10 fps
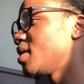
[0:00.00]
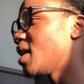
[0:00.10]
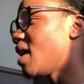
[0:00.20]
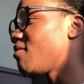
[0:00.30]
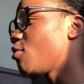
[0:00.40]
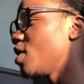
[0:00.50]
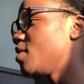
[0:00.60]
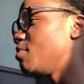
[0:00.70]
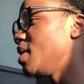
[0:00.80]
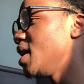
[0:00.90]

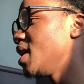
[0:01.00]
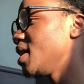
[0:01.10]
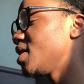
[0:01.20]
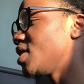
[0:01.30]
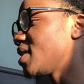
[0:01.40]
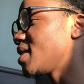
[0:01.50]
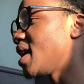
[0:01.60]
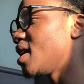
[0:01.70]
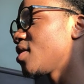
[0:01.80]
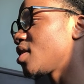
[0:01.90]
Avoid being just
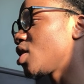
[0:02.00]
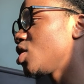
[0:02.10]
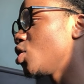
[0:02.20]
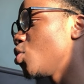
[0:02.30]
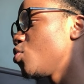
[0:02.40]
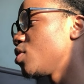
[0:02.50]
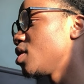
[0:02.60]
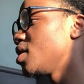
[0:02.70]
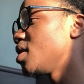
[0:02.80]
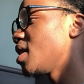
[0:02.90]
another clone
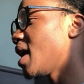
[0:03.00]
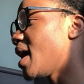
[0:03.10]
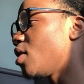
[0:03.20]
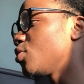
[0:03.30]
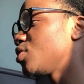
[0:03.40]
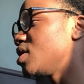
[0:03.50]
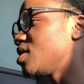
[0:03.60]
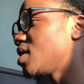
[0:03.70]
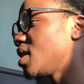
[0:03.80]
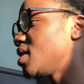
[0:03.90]
house.
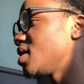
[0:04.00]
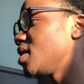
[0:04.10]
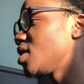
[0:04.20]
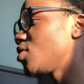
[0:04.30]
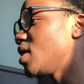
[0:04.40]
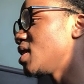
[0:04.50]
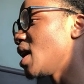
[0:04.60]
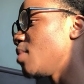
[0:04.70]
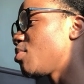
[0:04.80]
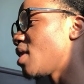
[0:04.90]
Instead, create
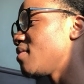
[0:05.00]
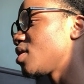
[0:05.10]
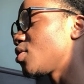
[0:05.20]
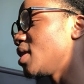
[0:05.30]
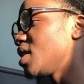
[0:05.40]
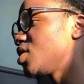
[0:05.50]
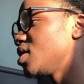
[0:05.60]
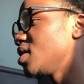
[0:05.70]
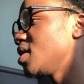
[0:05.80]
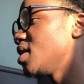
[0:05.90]
a private
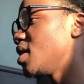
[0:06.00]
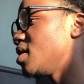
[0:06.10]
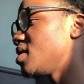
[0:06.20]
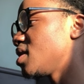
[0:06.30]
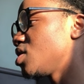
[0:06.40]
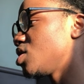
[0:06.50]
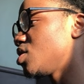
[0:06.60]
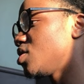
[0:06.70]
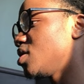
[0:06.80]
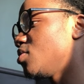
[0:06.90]
collection and
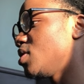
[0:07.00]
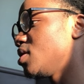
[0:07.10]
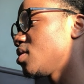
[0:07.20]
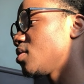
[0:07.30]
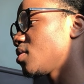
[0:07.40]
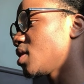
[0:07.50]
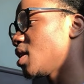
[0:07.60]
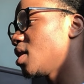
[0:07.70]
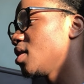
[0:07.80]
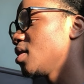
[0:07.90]
signature series.
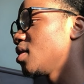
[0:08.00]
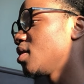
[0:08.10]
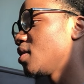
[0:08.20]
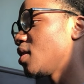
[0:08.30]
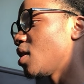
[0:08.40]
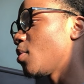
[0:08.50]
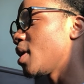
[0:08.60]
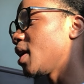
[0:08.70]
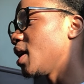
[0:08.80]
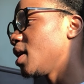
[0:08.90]
Okay. Now
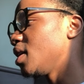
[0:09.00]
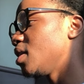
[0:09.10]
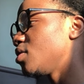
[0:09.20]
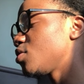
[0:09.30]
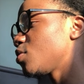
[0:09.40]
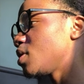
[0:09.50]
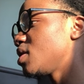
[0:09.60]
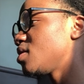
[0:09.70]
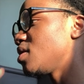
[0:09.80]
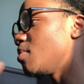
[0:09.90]
we're getting into
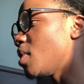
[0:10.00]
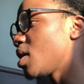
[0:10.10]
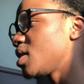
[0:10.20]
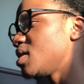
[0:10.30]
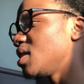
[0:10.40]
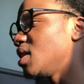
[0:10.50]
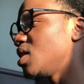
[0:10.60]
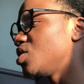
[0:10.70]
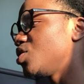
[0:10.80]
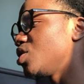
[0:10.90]
it. The marketing
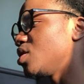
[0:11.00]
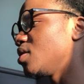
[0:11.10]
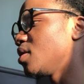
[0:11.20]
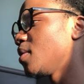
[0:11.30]
engine.